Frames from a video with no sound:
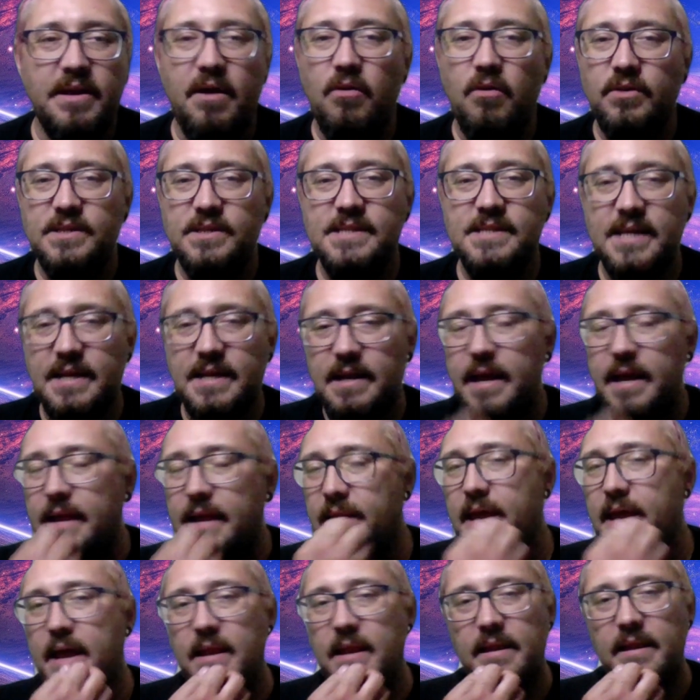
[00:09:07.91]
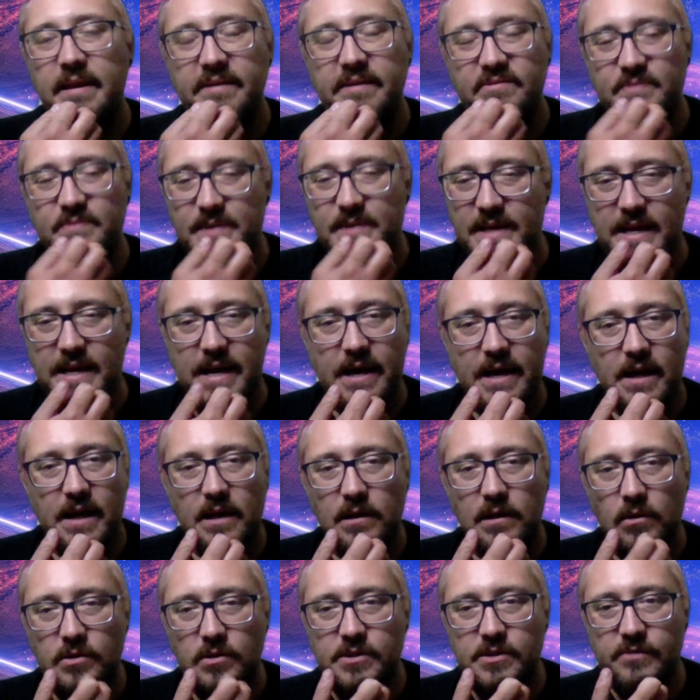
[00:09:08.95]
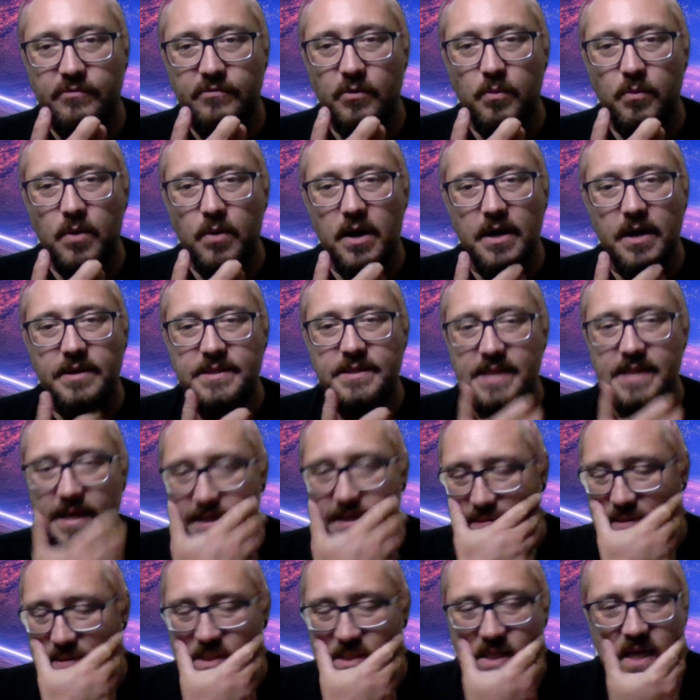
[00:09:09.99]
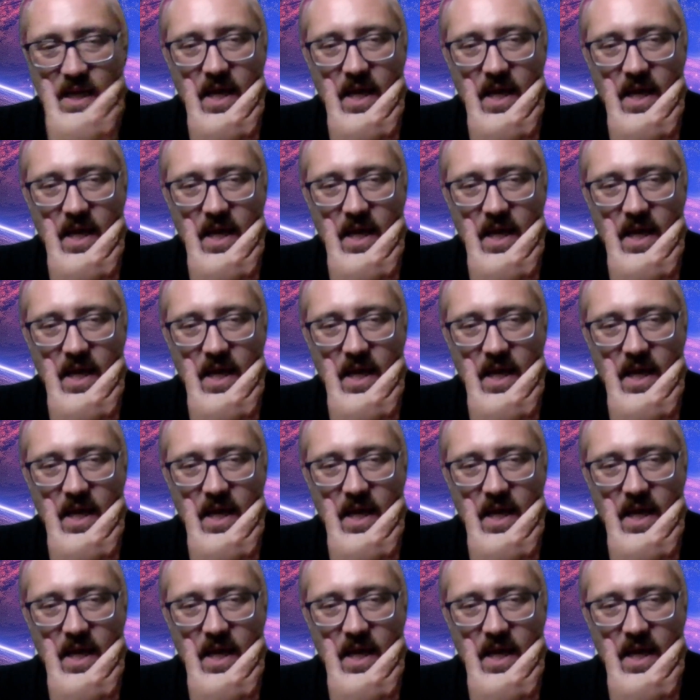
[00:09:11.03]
Honestly, it leaves me at a loss for words. It's